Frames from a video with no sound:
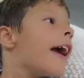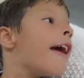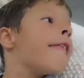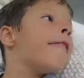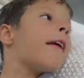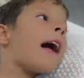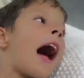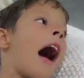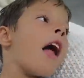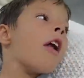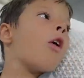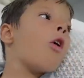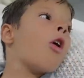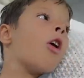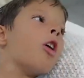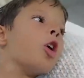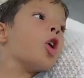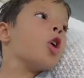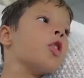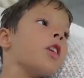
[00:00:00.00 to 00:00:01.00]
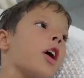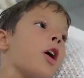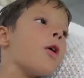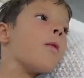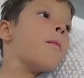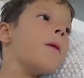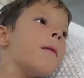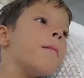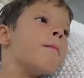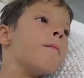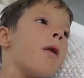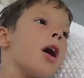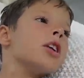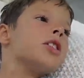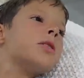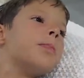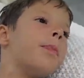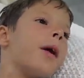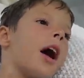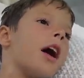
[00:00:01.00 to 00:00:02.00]
it had Oreos, it would be
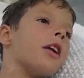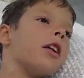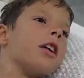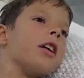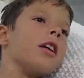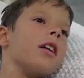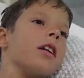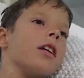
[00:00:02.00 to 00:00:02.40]
much better.